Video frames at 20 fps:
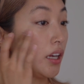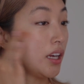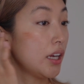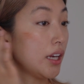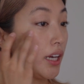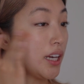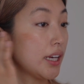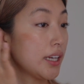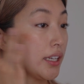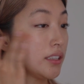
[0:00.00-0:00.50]

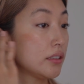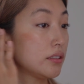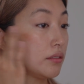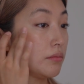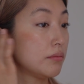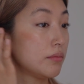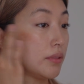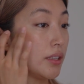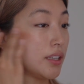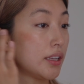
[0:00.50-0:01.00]

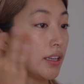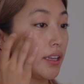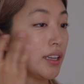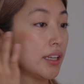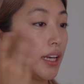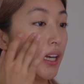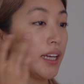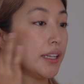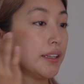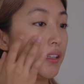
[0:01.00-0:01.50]
and
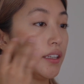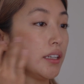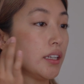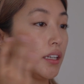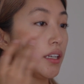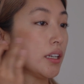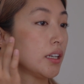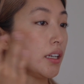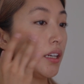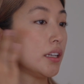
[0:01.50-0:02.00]

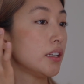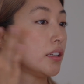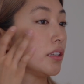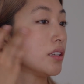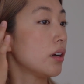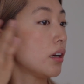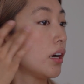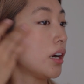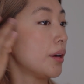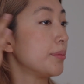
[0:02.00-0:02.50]
blending it
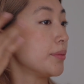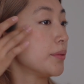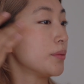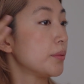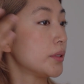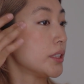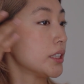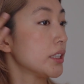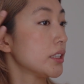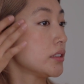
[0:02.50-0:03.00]

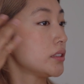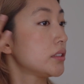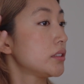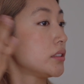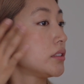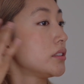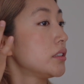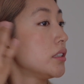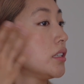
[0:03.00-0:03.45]
upward.